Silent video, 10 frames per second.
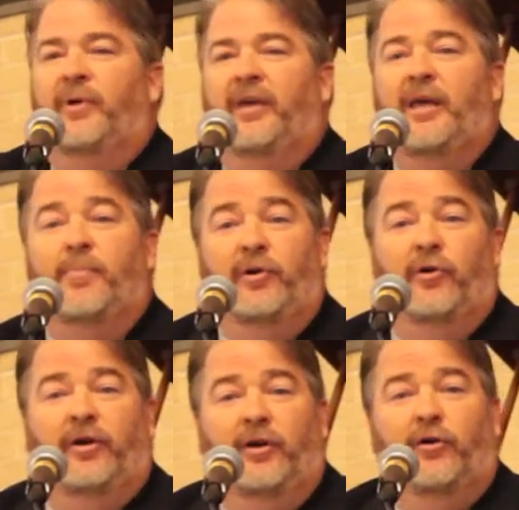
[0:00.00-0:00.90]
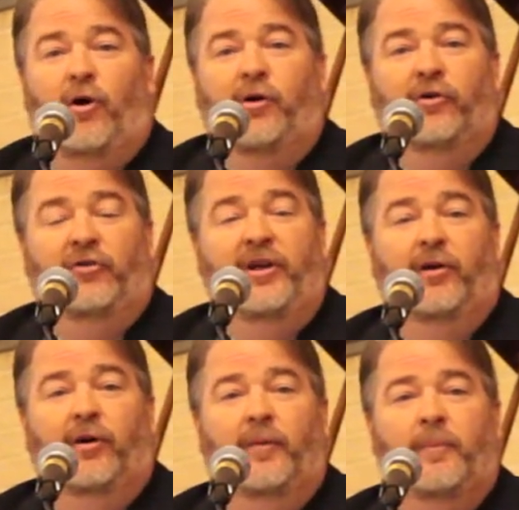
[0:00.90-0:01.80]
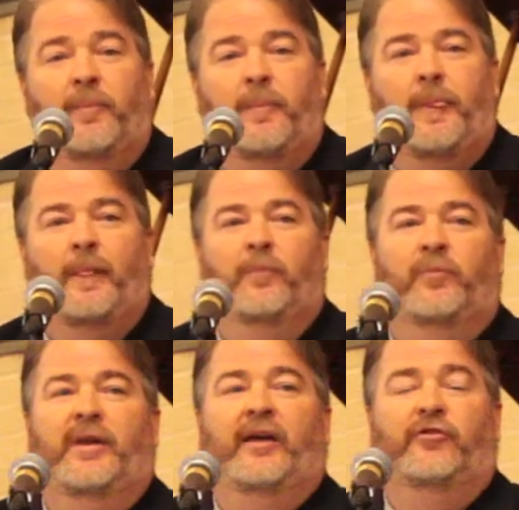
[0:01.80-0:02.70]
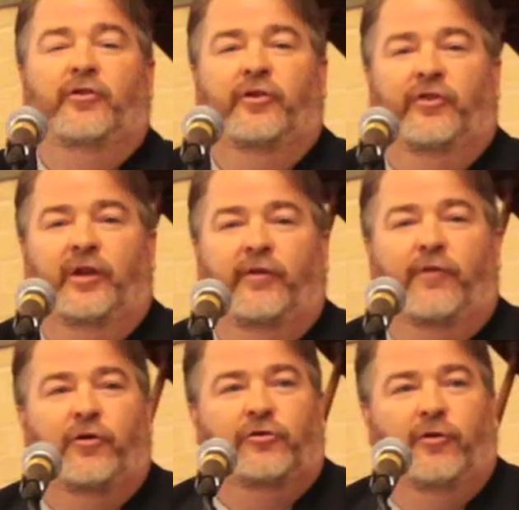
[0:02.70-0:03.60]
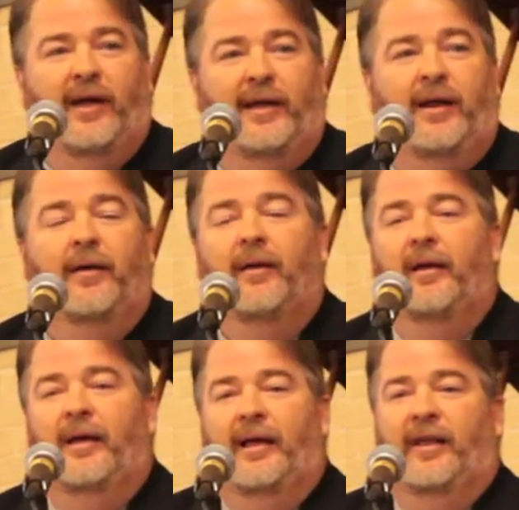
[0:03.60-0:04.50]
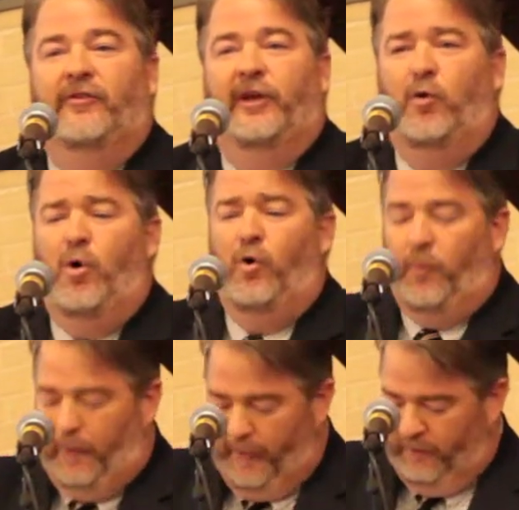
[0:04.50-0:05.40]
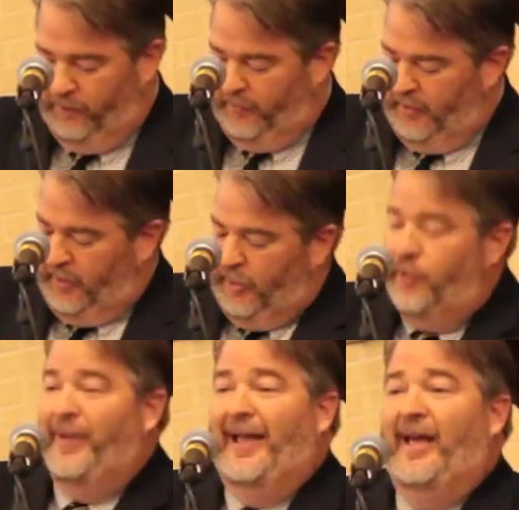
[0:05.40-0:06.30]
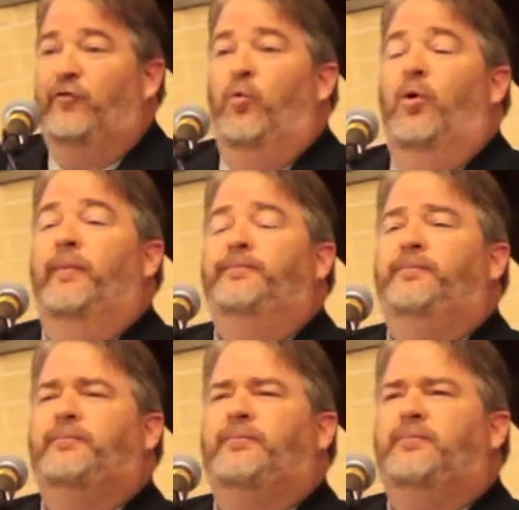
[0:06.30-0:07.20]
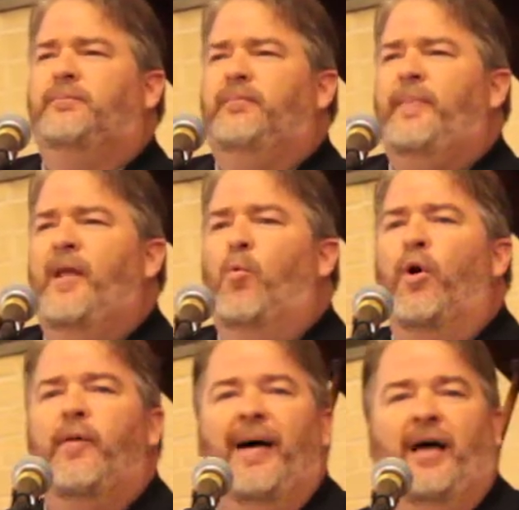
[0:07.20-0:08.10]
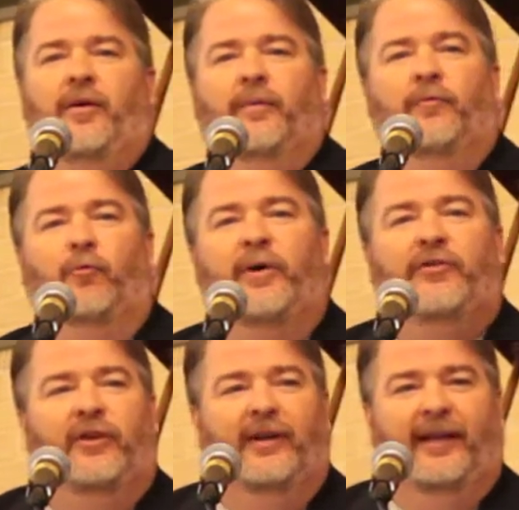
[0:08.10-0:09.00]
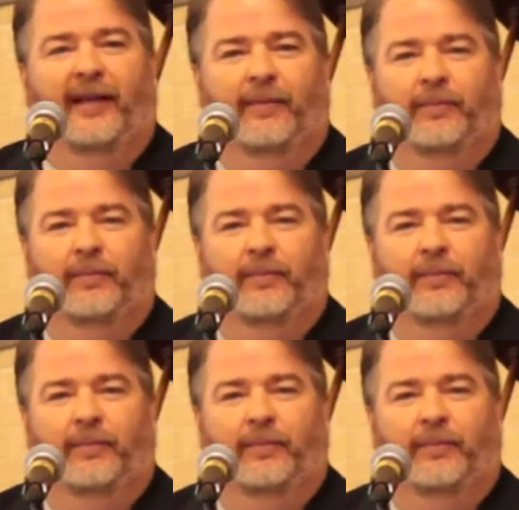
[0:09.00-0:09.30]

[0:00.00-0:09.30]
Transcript: keeping your kindergartners here next year as they enter first grade and as they go on. You may ask, well, what about recently?